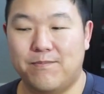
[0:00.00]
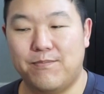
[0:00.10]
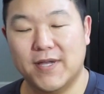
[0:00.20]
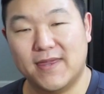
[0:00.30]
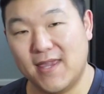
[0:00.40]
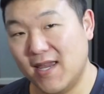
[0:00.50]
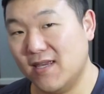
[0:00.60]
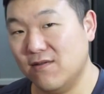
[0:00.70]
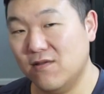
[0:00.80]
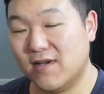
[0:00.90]
But
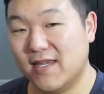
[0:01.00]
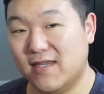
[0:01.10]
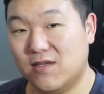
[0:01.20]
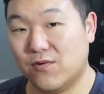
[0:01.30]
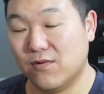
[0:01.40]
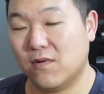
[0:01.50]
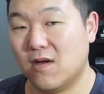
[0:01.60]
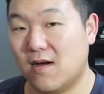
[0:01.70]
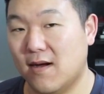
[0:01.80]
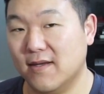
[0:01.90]
then you look at the total
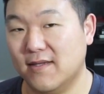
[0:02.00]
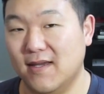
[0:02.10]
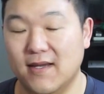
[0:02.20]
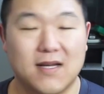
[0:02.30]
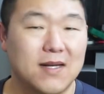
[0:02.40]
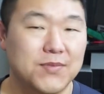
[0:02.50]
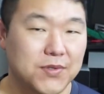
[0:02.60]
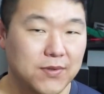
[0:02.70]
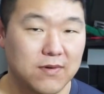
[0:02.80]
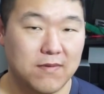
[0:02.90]
cost and it comes
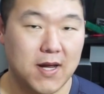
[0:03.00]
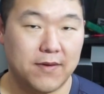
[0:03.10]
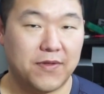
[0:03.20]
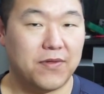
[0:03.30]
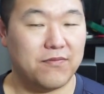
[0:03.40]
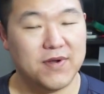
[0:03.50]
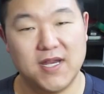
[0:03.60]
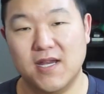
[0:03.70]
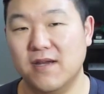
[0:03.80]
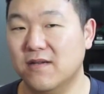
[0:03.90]
to around
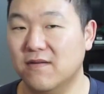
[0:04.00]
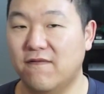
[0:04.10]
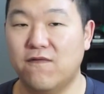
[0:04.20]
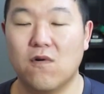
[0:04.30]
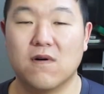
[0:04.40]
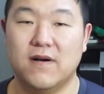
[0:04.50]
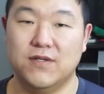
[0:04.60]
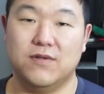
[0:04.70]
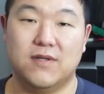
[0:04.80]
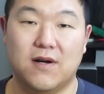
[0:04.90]
$300 to
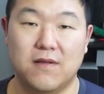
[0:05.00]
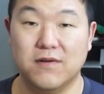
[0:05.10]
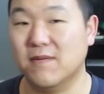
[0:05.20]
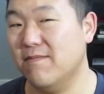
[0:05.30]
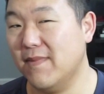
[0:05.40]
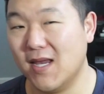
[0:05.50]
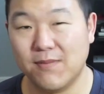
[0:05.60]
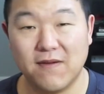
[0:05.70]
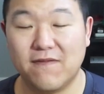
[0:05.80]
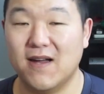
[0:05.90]
$400,
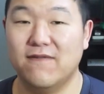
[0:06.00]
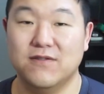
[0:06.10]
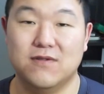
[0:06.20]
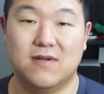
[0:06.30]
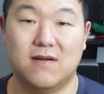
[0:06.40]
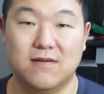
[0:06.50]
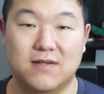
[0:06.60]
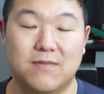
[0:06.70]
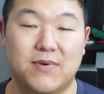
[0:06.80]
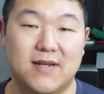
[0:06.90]
maybe
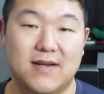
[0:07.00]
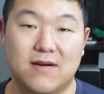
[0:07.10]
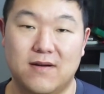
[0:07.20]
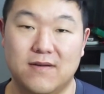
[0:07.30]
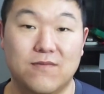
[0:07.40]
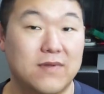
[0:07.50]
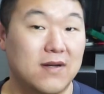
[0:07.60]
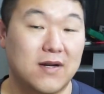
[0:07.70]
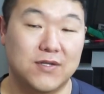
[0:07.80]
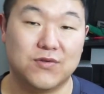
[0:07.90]
$500 depending on
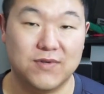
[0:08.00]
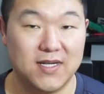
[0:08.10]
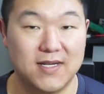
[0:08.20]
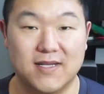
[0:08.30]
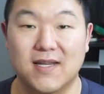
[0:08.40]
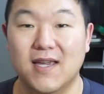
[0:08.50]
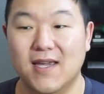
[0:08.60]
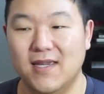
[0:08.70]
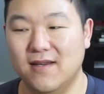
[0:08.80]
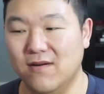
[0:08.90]
the country and
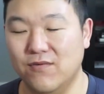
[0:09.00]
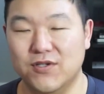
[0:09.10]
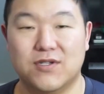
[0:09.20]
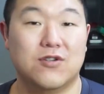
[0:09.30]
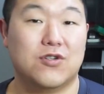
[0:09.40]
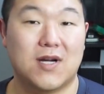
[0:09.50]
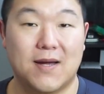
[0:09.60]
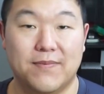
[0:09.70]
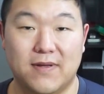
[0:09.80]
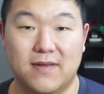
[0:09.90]
you know which
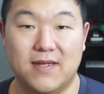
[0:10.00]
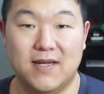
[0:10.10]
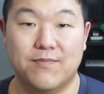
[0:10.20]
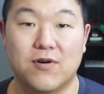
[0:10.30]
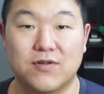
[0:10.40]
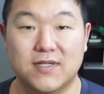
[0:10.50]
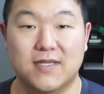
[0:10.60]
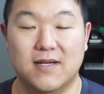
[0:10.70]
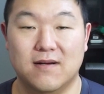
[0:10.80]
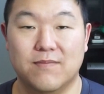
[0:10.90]
shop they purchase
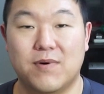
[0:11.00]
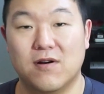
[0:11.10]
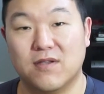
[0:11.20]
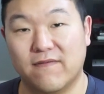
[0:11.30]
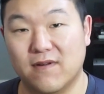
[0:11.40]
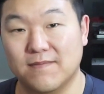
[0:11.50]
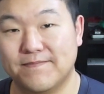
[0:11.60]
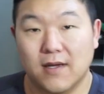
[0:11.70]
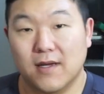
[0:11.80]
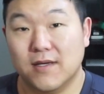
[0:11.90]
their parts from.
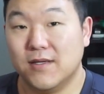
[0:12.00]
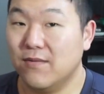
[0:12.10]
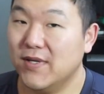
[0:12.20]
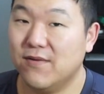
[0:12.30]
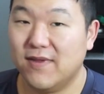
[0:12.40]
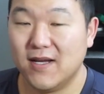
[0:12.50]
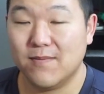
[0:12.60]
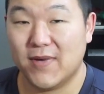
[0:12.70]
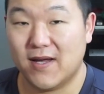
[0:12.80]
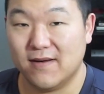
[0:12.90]
So when you
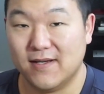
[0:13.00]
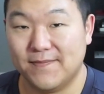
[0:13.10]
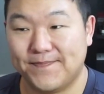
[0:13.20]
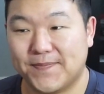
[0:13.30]
think about it,